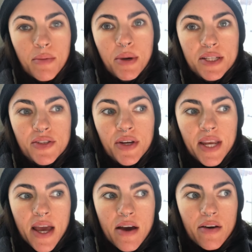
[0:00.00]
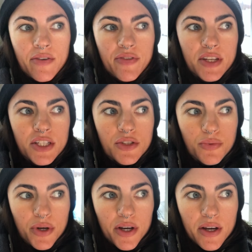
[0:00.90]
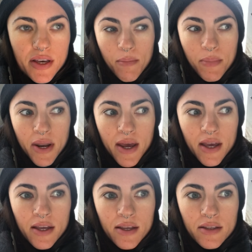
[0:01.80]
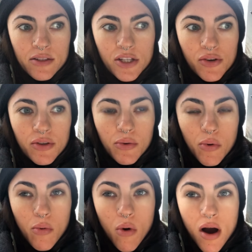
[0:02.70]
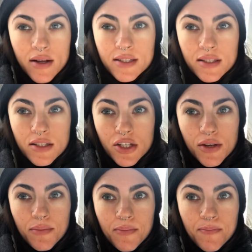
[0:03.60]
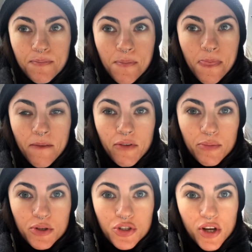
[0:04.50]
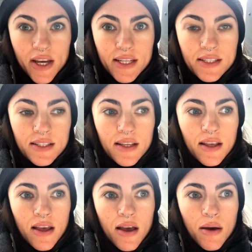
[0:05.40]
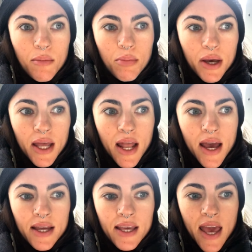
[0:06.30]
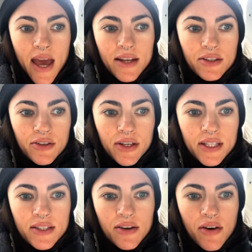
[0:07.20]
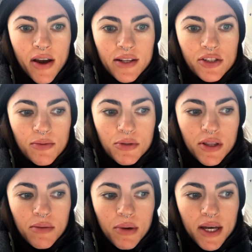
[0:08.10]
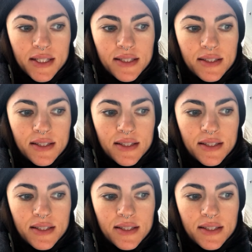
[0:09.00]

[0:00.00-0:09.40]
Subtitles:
Bus right now. I finished work, but I generally will walk to the gym from the train, but I can't do it, so I jumped on the bus,